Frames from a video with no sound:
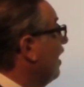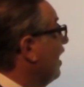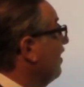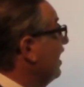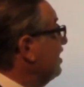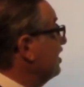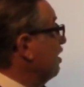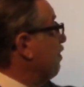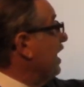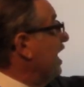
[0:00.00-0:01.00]
This is
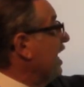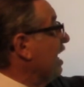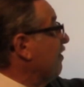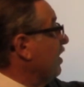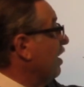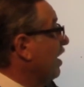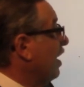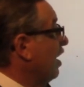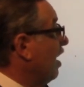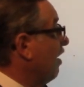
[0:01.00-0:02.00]
the beginning
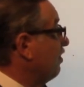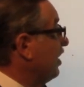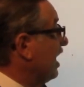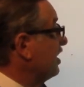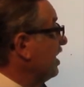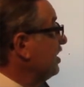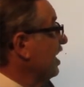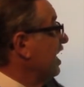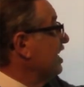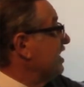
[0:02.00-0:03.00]
of Genesis.
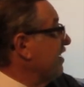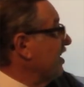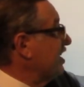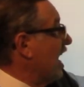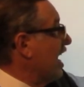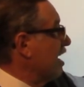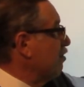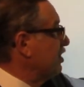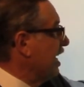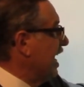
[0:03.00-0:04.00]
7
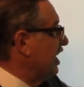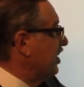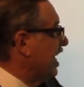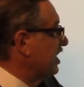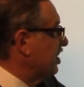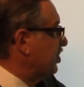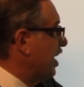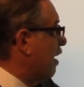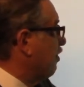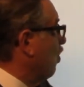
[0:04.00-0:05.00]
times in Genesis
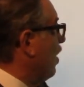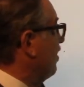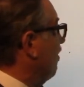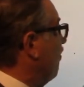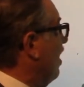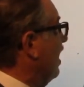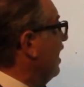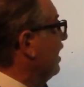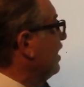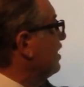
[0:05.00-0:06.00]
chapter 1, the
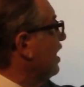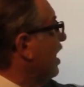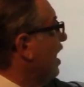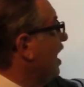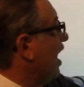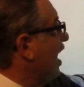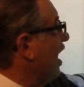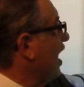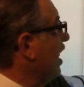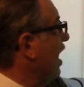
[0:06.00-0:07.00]
phrase,
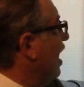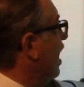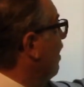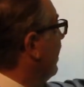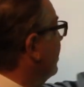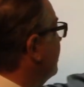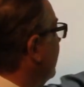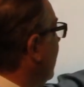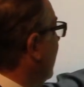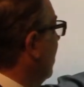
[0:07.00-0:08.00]
Al Haaretz,
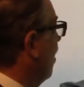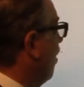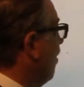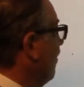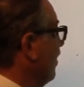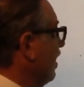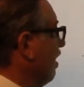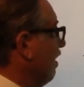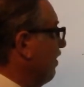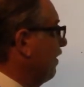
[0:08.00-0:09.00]
over the
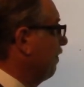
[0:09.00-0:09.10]
earth.